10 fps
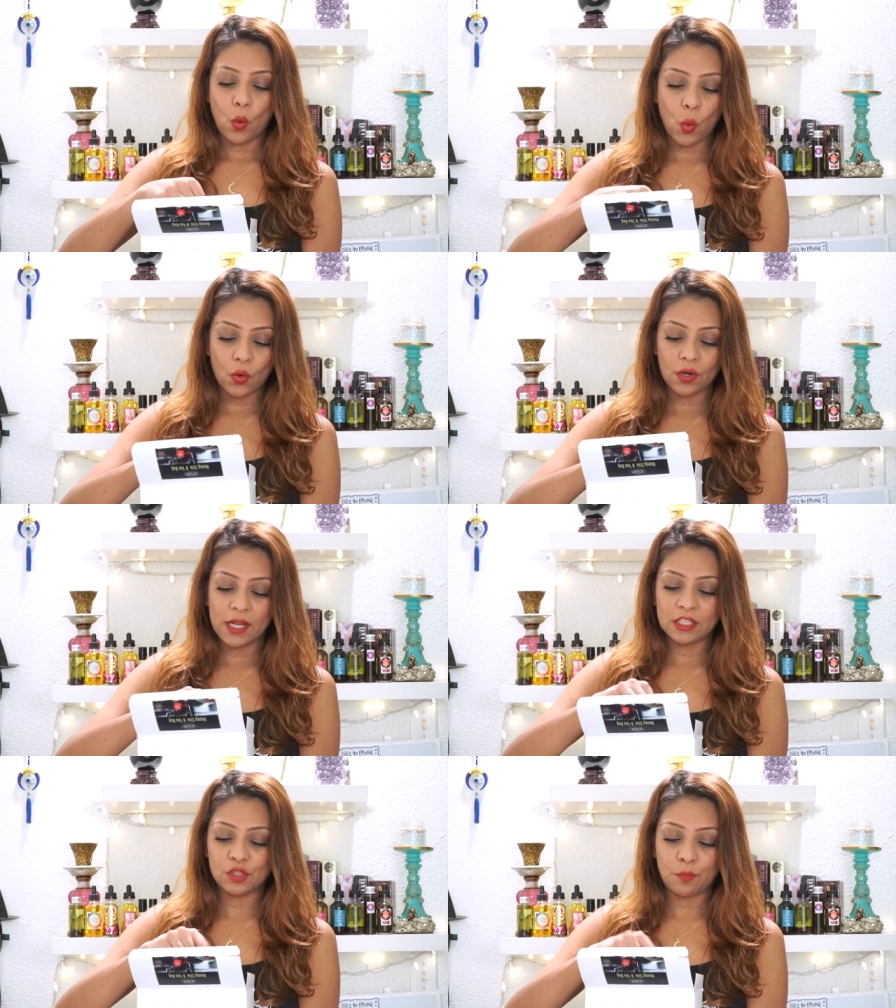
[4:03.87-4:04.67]

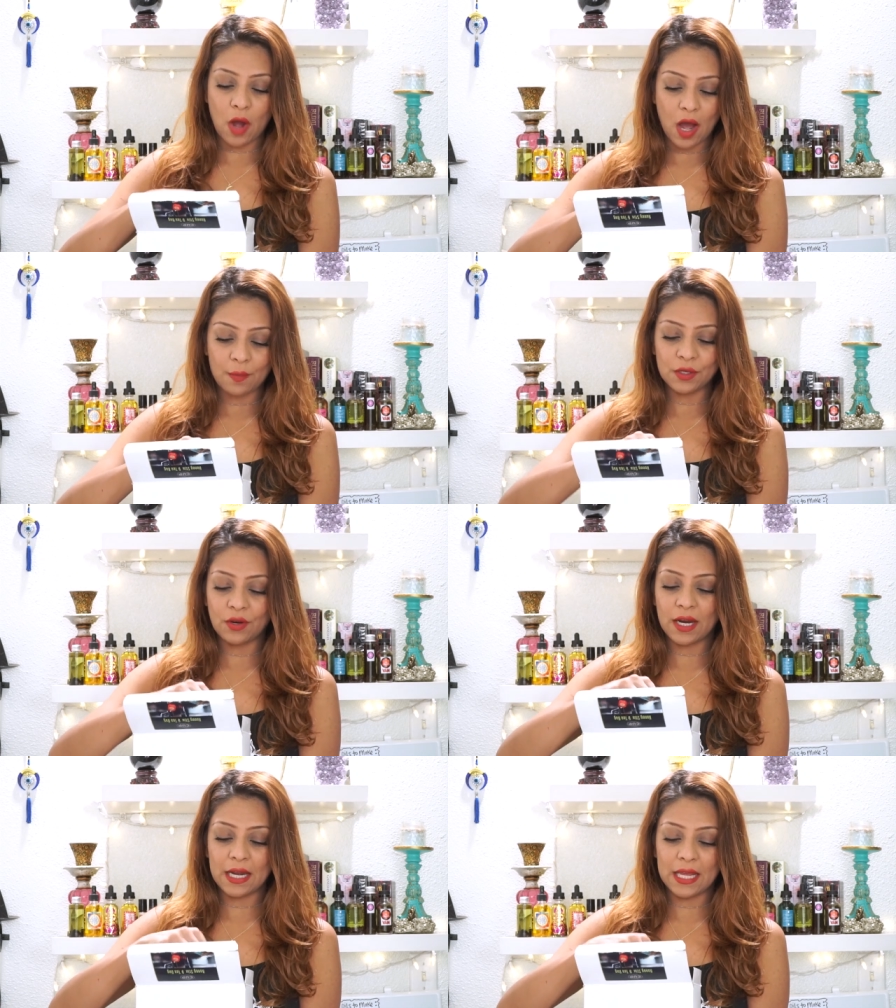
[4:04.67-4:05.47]
orange,
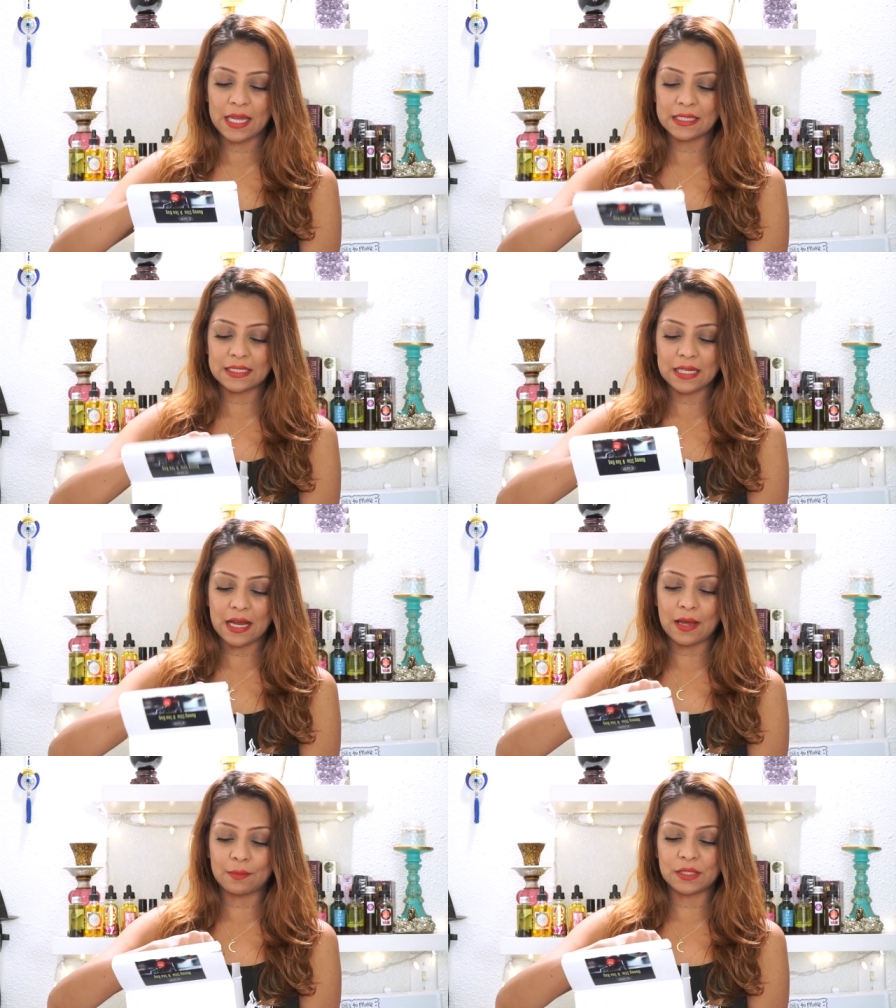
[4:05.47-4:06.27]
pomegranate,
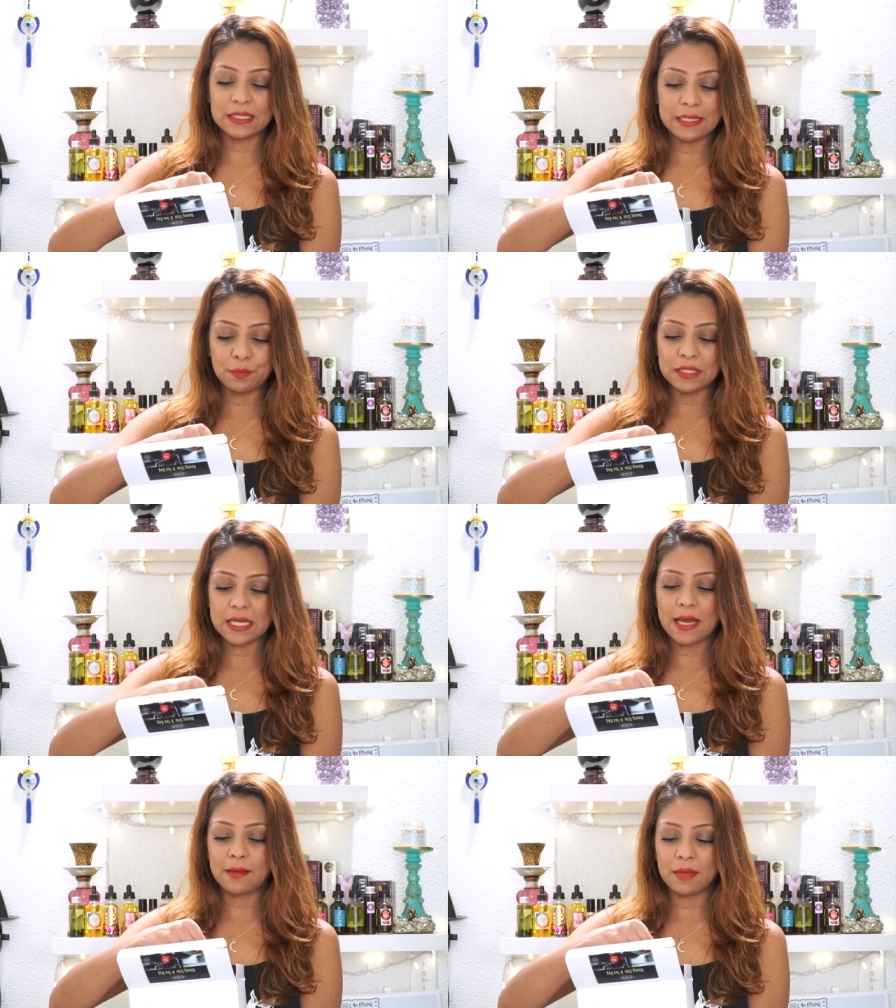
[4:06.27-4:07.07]
sleepy
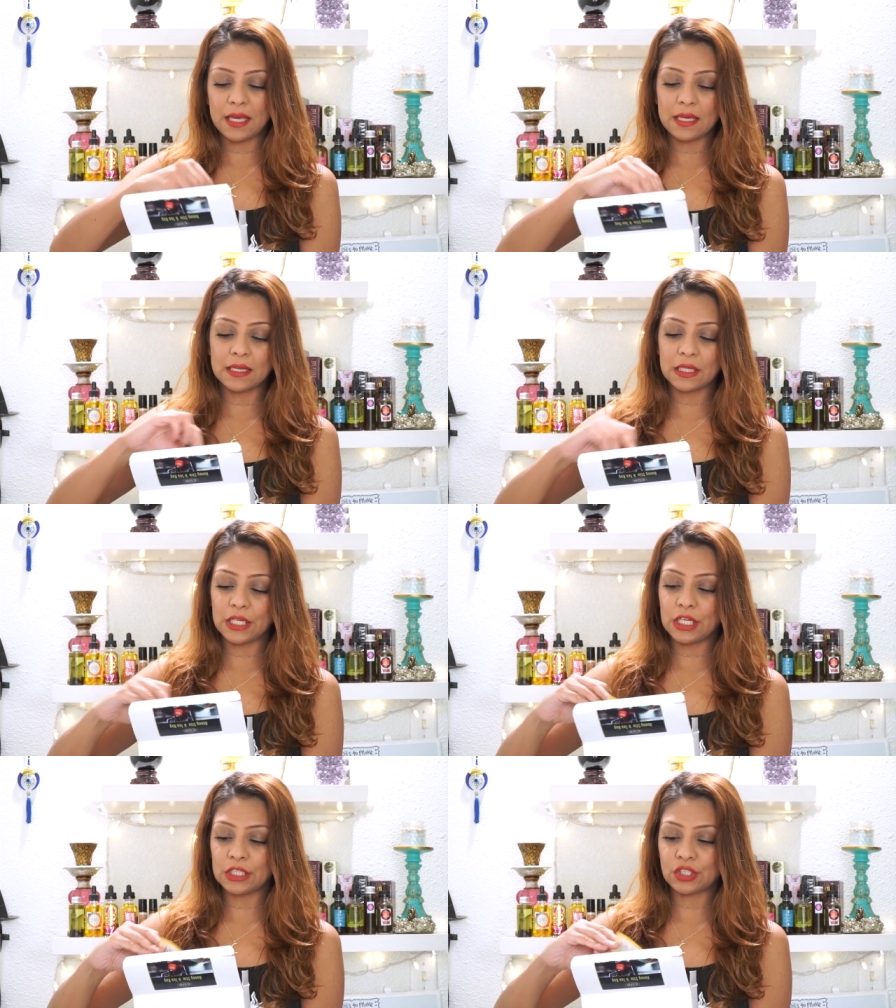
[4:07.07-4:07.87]
time,
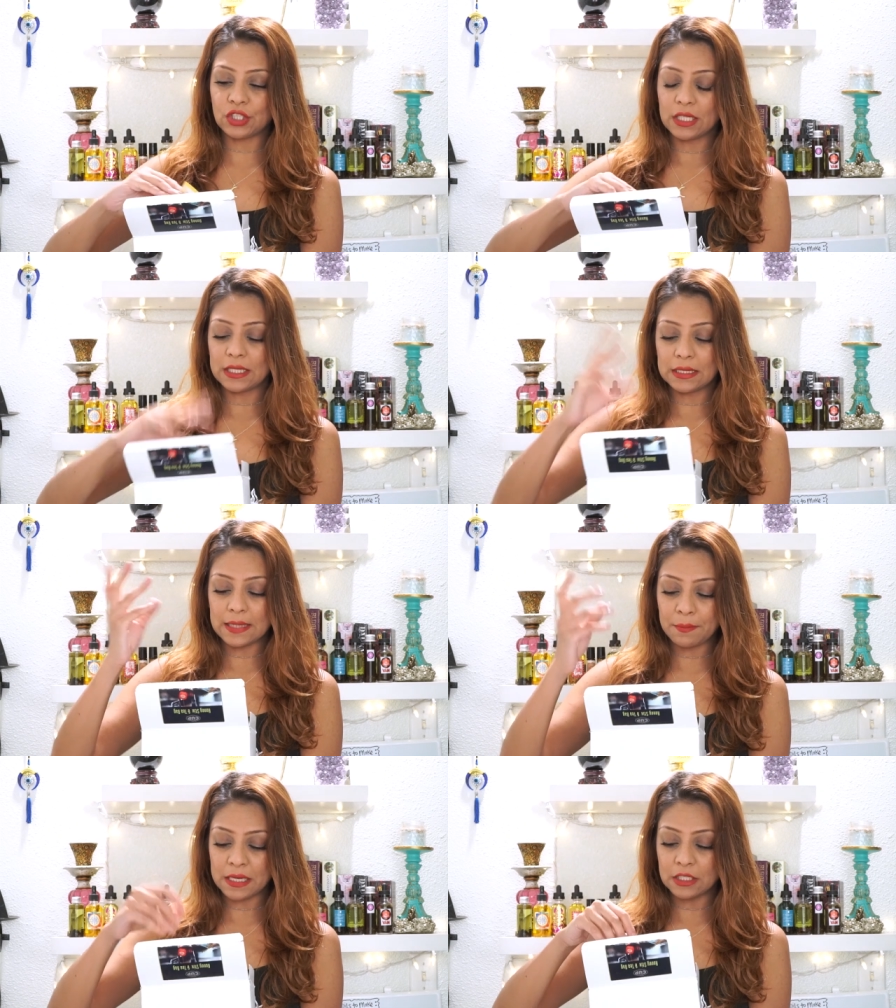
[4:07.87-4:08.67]
English,
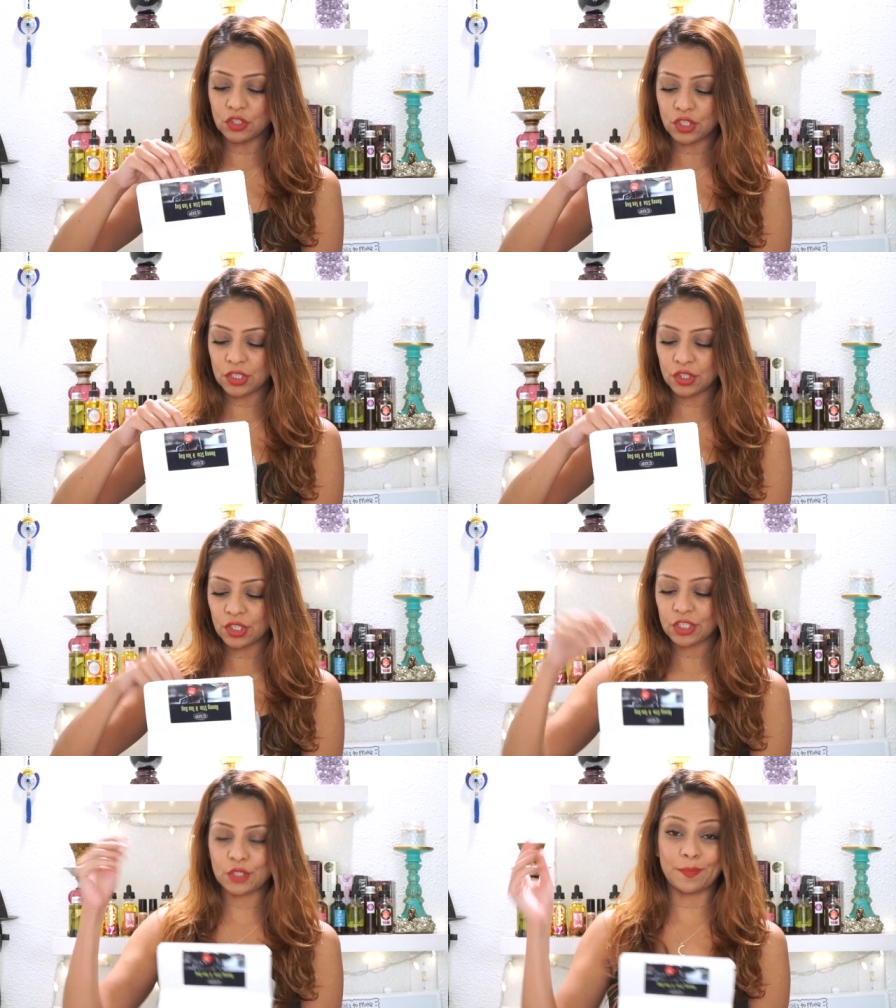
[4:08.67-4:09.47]
lemon and
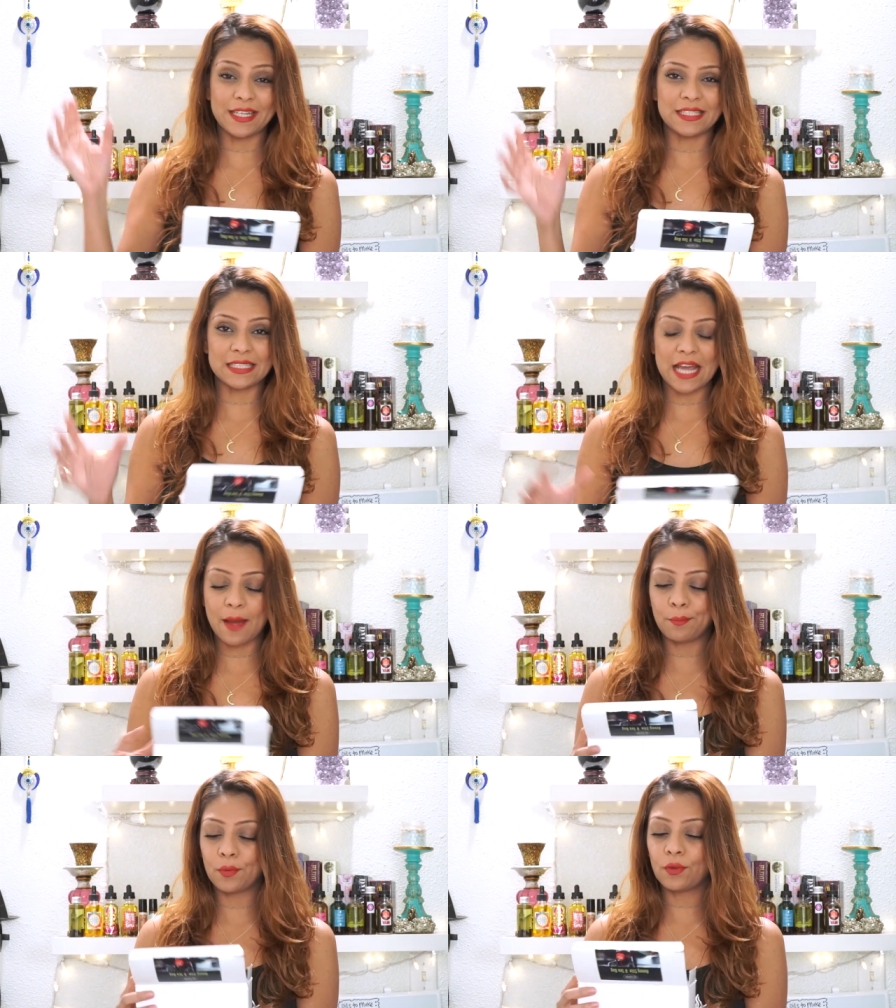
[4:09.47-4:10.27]
ginger, spiced
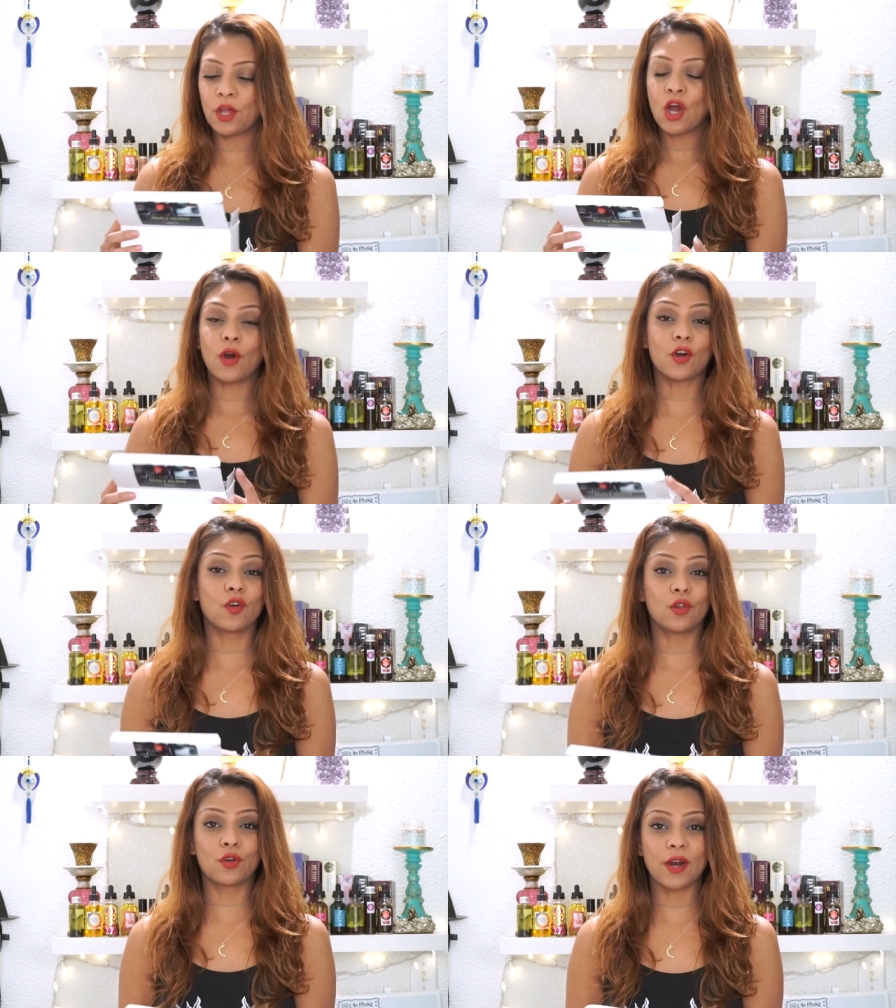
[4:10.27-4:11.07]
apple,
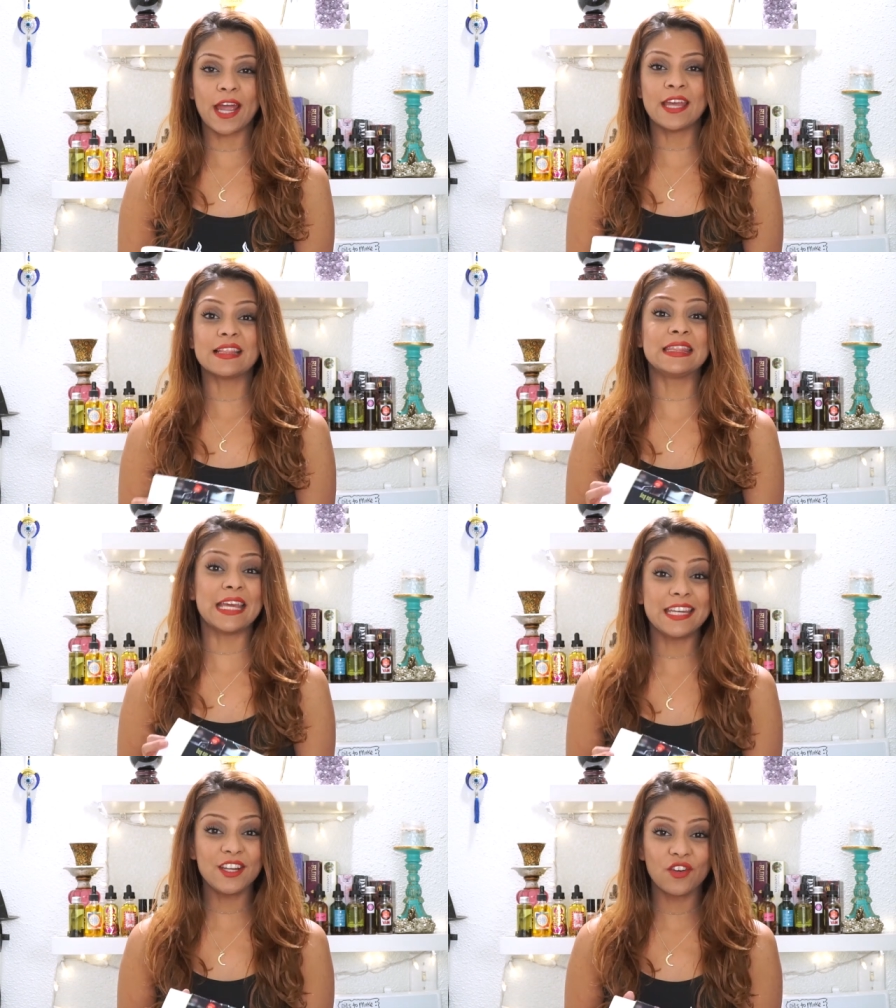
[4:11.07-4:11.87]
Earl Grey,
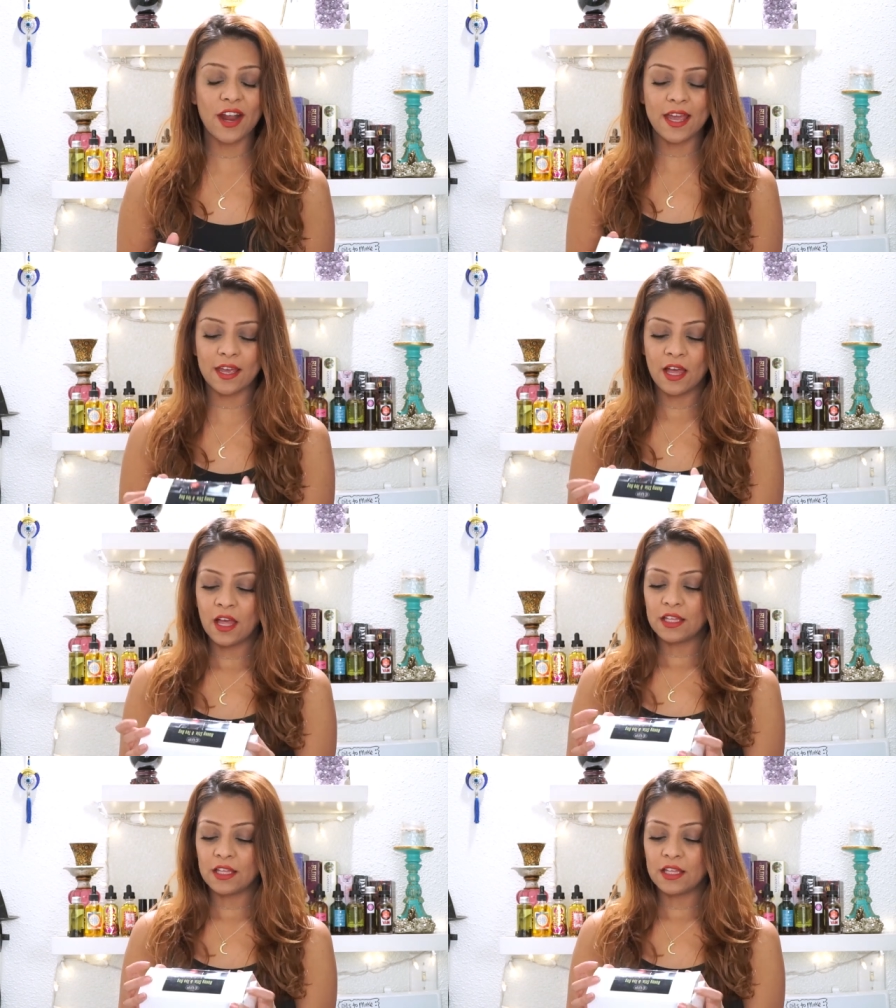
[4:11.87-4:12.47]
Lady Grey.